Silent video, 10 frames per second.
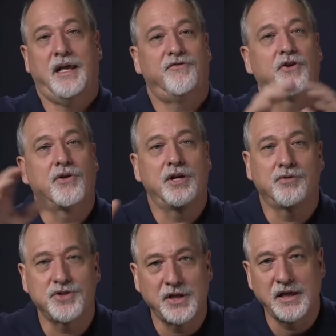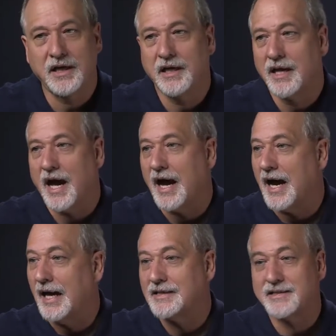if you're interested in it,
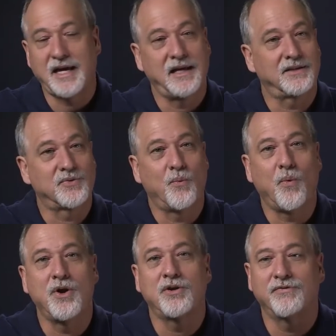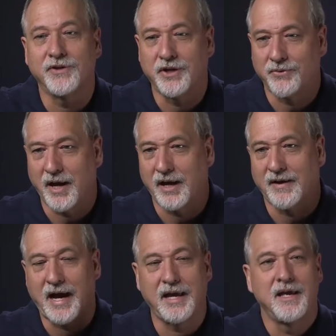I say it's wonderfully created.
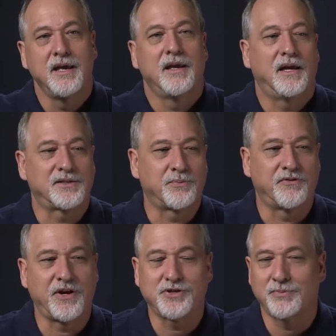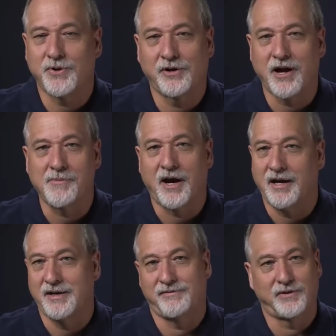As a professional programmer,
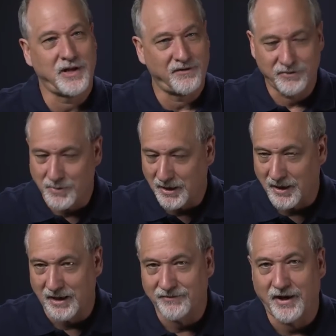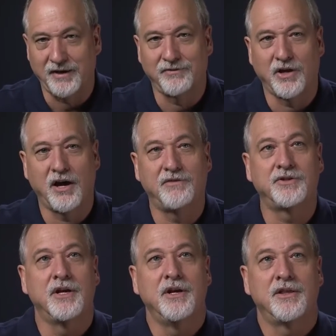I have loved my life. I have
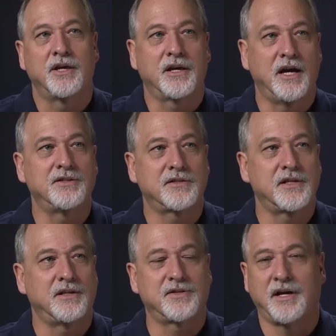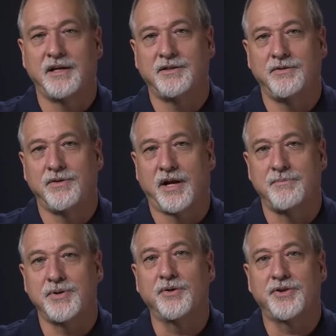loved the kinds of things that I do, that
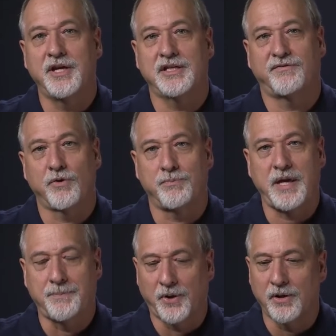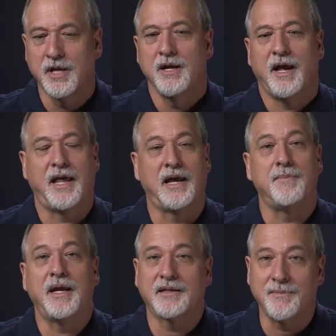I build things for people, and I
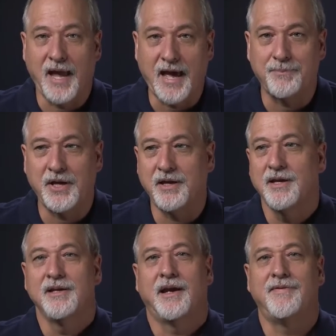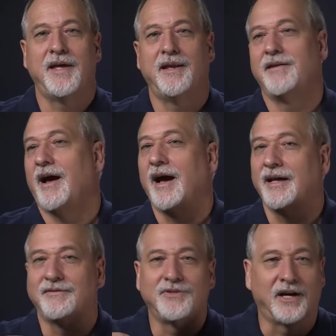make them happy, and then
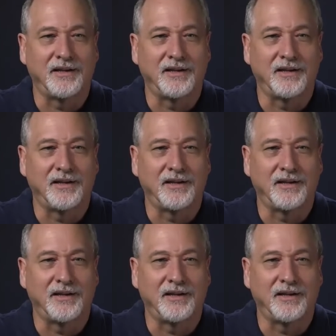I